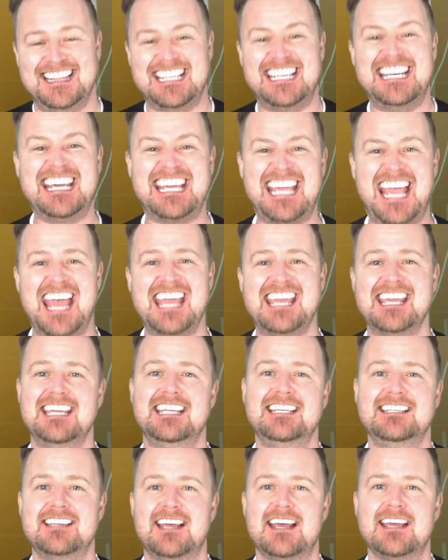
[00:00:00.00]
Nikkei
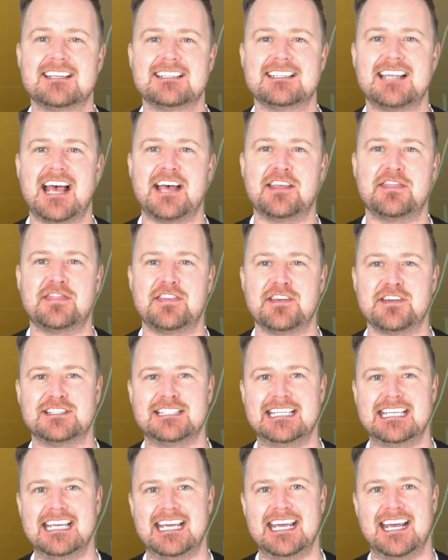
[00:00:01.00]
index at
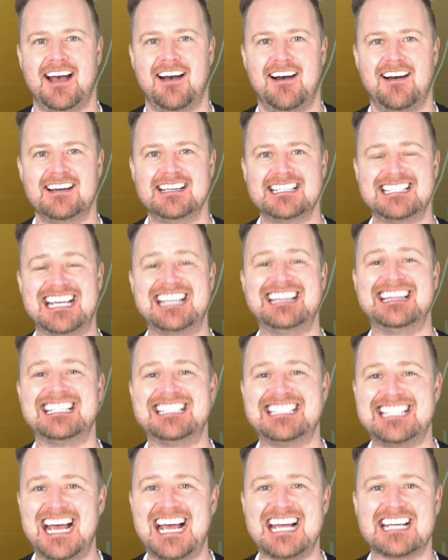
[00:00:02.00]
30-year highs and the
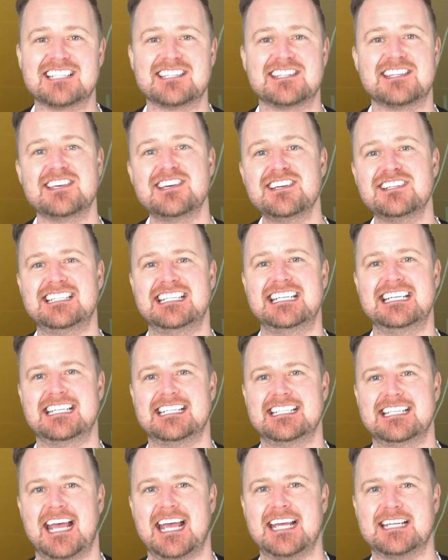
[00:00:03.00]
DAX 30
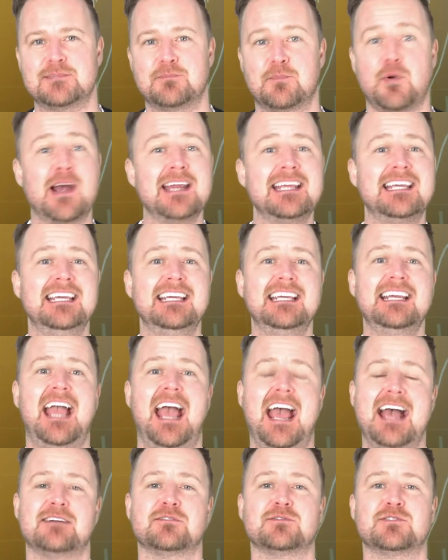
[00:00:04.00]
index breaking
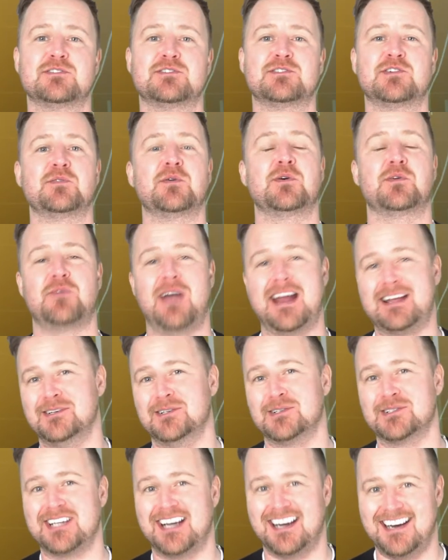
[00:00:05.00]
out to a
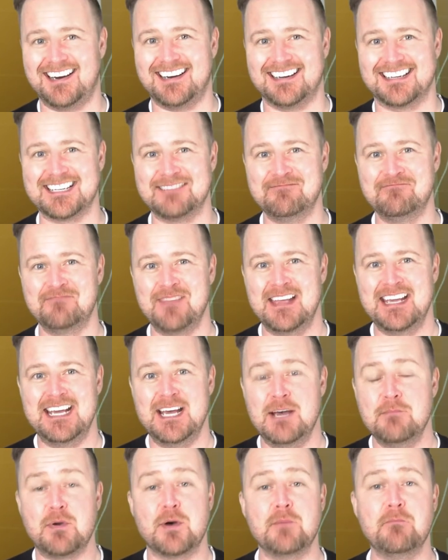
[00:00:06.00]
record high.
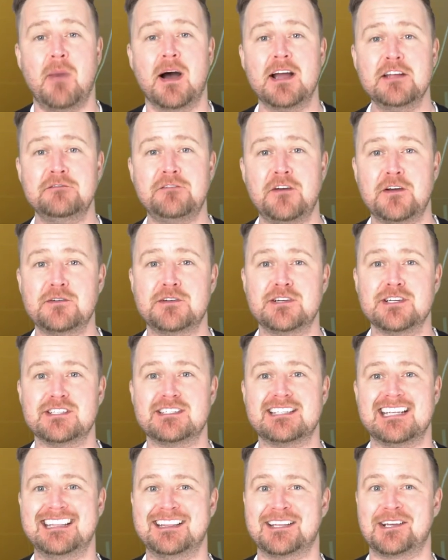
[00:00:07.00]
But my
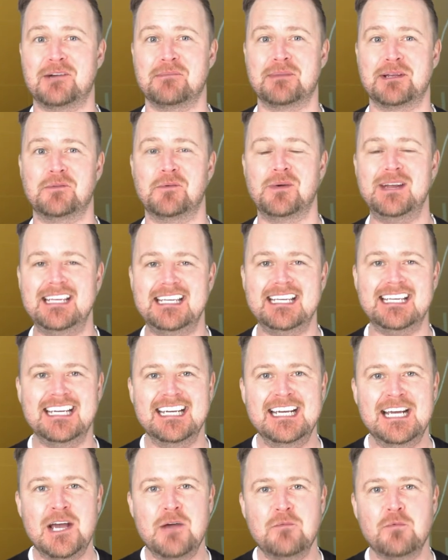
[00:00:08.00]
focus in the coming week
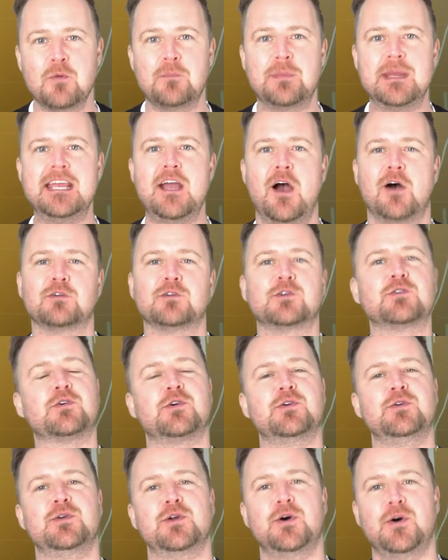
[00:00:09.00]
will be on
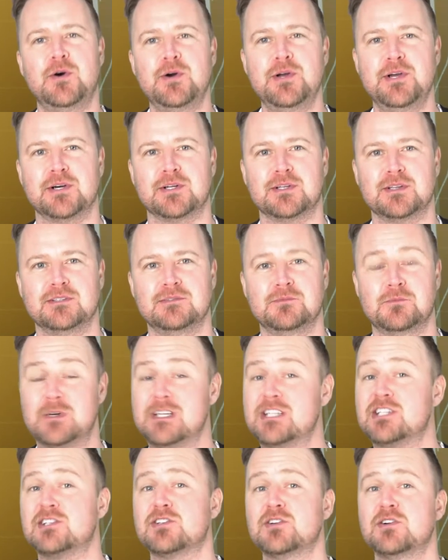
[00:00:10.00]
crude oil,
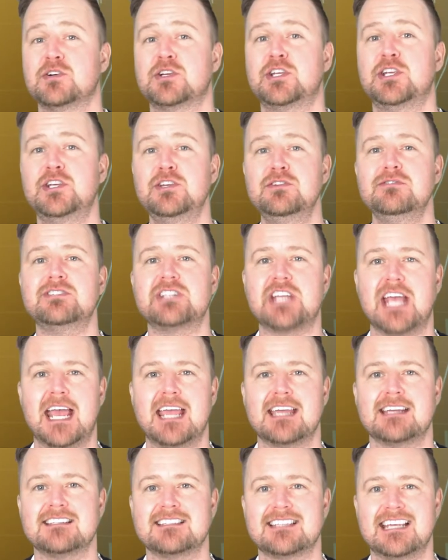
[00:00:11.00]
which saw huge
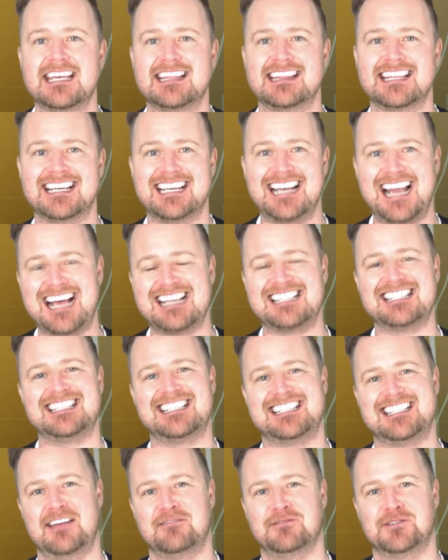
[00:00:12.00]
gains in the last
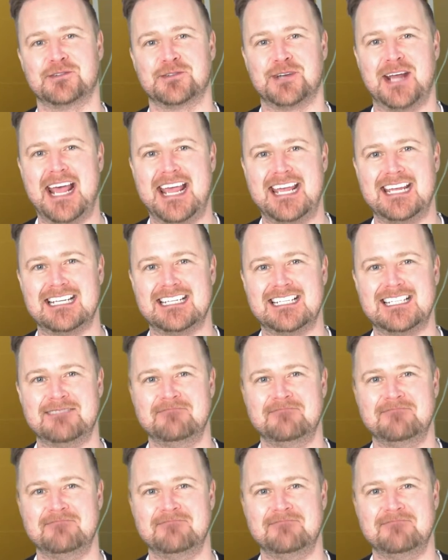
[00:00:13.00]
several days.